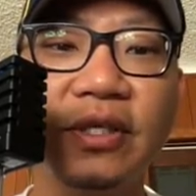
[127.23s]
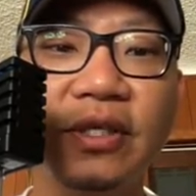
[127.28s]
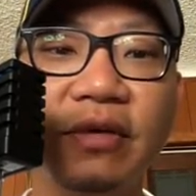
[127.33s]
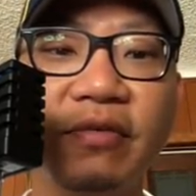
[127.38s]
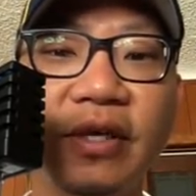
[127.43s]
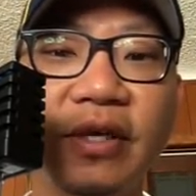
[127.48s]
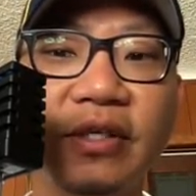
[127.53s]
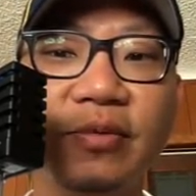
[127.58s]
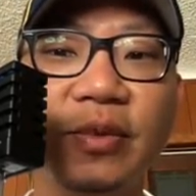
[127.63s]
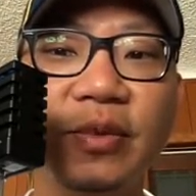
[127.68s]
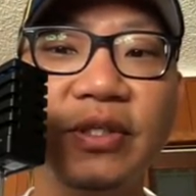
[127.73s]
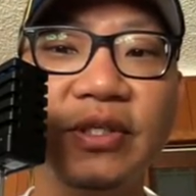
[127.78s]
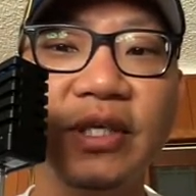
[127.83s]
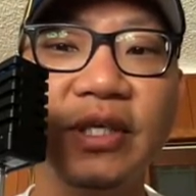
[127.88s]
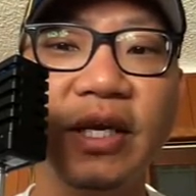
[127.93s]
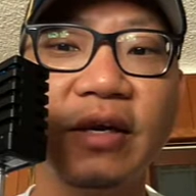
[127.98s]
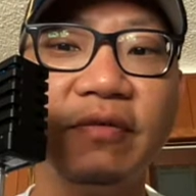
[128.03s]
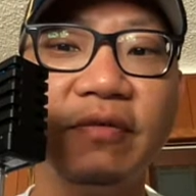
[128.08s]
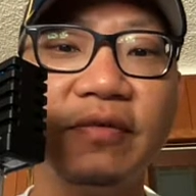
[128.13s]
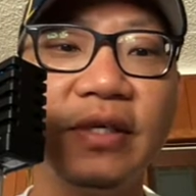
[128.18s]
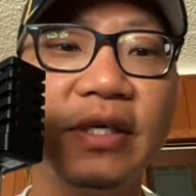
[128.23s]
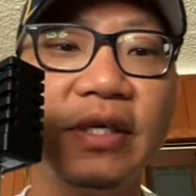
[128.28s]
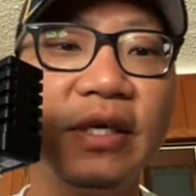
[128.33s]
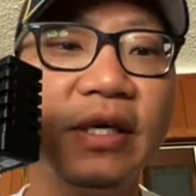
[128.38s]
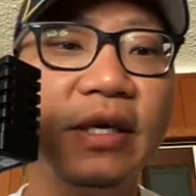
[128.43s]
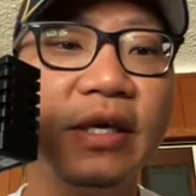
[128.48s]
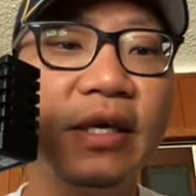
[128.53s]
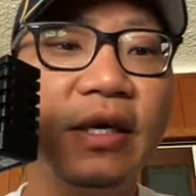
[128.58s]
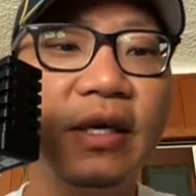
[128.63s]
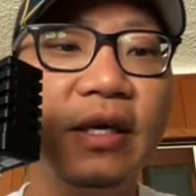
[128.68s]
has been saved.
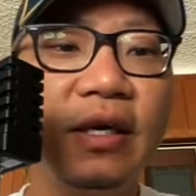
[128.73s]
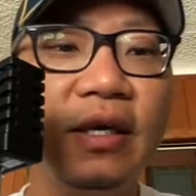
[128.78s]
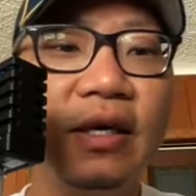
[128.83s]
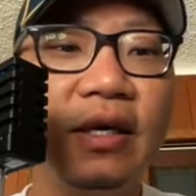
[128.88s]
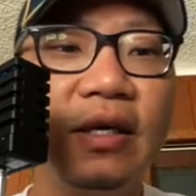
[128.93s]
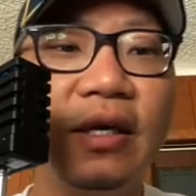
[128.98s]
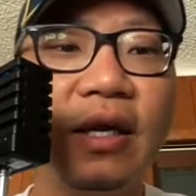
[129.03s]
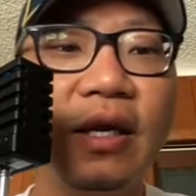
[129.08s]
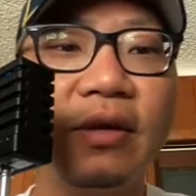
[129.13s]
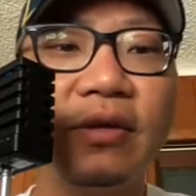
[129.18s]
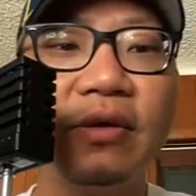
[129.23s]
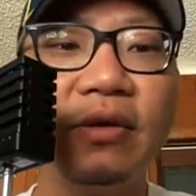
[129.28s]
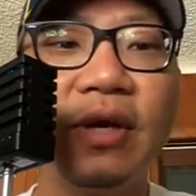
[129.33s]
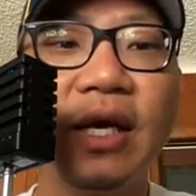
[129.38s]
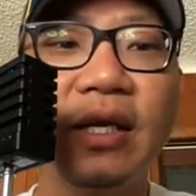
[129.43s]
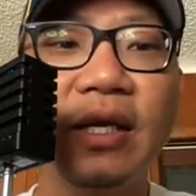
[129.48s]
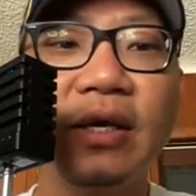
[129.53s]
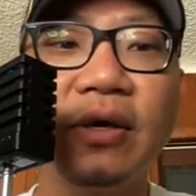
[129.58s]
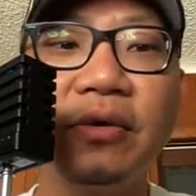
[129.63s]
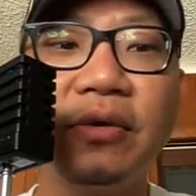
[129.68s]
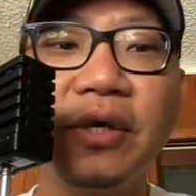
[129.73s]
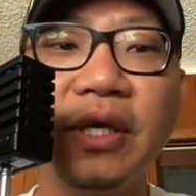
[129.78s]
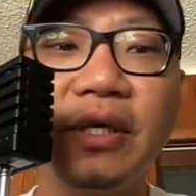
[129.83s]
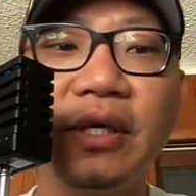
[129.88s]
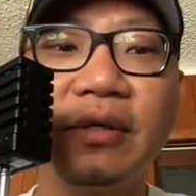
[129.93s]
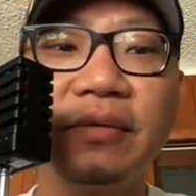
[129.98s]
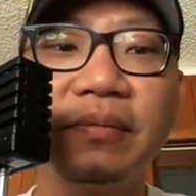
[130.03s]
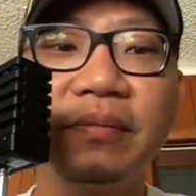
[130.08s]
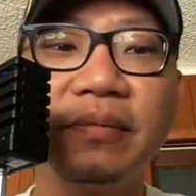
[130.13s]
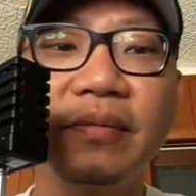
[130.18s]
Now you got to go
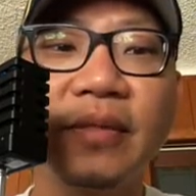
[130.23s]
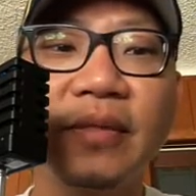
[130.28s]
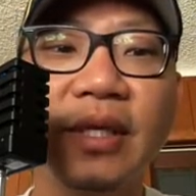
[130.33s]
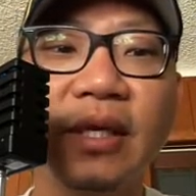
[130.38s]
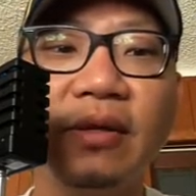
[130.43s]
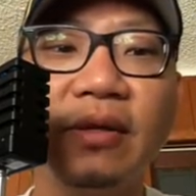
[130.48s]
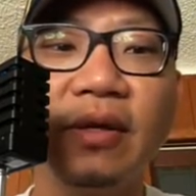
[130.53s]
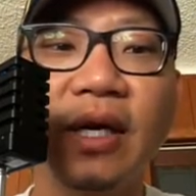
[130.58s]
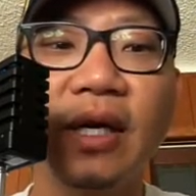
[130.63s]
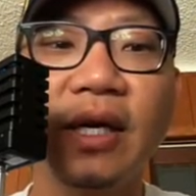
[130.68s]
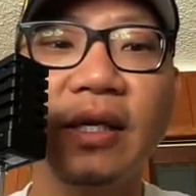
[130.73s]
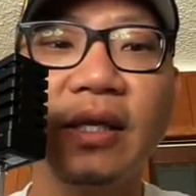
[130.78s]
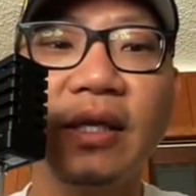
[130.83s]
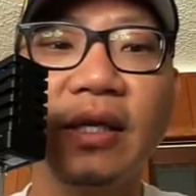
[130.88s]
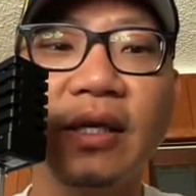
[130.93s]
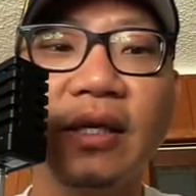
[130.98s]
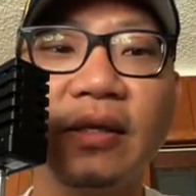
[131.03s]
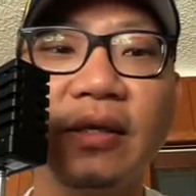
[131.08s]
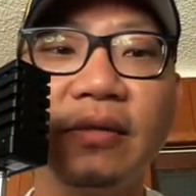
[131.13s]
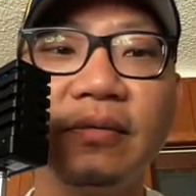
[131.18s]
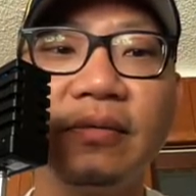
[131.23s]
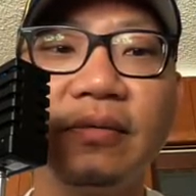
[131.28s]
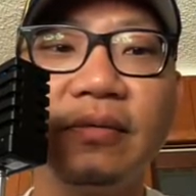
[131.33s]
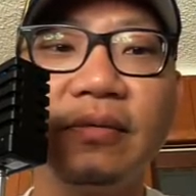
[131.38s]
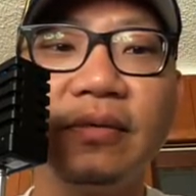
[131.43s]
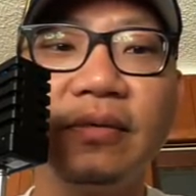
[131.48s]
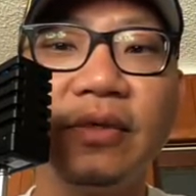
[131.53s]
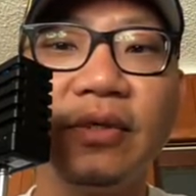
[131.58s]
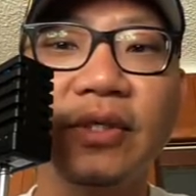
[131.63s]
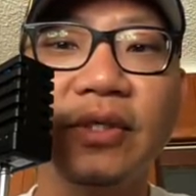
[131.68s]
in and you got to click it
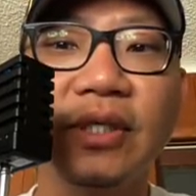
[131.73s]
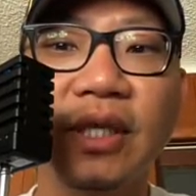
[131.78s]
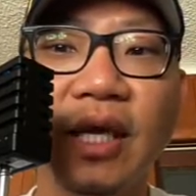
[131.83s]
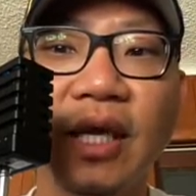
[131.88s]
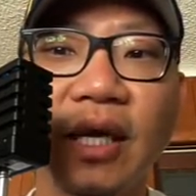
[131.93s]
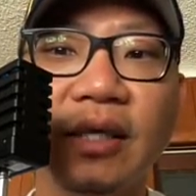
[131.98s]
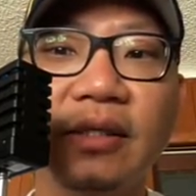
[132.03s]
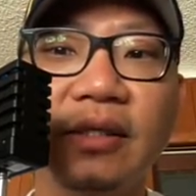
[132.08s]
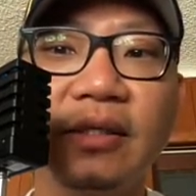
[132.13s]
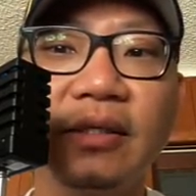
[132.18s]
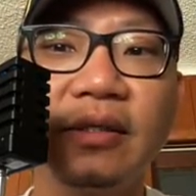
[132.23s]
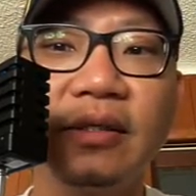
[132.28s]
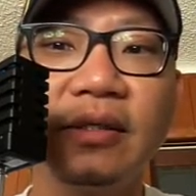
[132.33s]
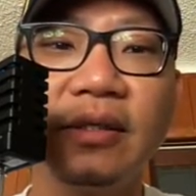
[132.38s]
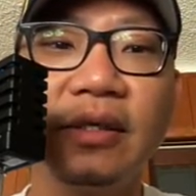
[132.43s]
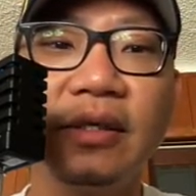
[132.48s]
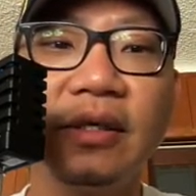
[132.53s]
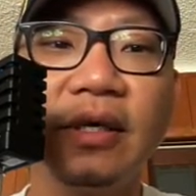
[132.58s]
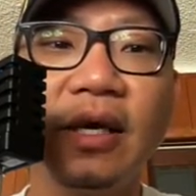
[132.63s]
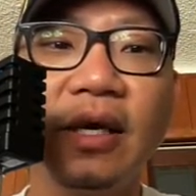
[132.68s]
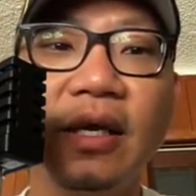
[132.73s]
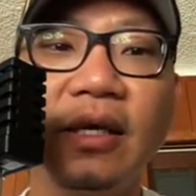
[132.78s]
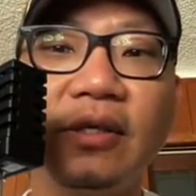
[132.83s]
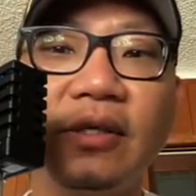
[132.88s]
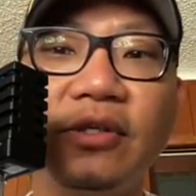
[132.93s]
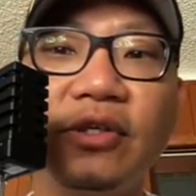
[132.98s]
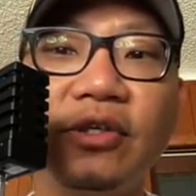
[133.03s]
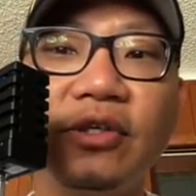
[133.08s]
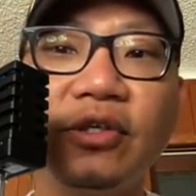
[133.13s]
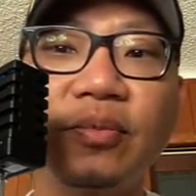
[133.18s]
to select, and then
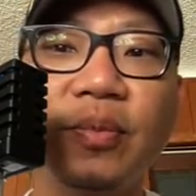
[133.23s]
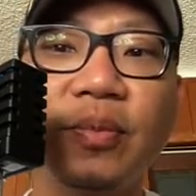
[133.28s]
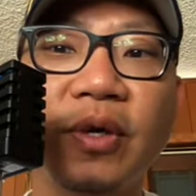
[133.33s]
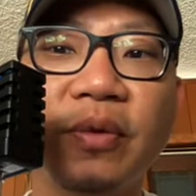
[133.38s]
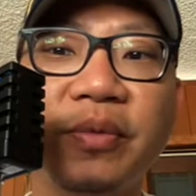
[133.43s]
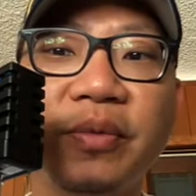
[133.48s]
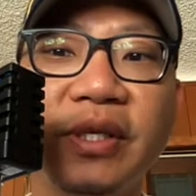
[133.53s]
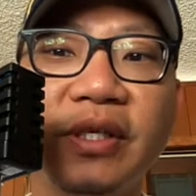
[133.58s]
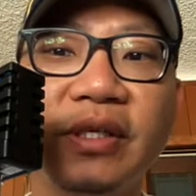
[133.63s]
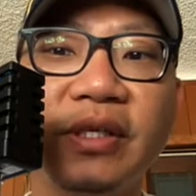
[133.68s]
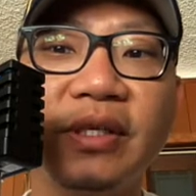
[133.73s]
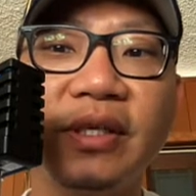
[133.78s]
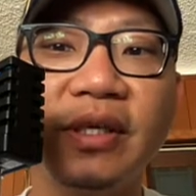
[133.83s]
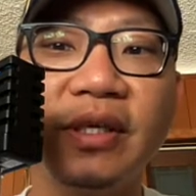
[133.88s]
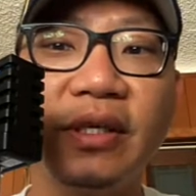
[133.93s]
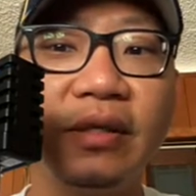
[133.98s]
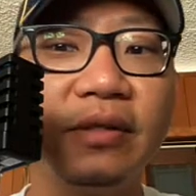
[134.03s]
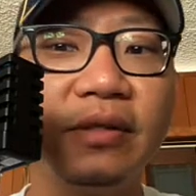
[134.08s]
choose permanent delete.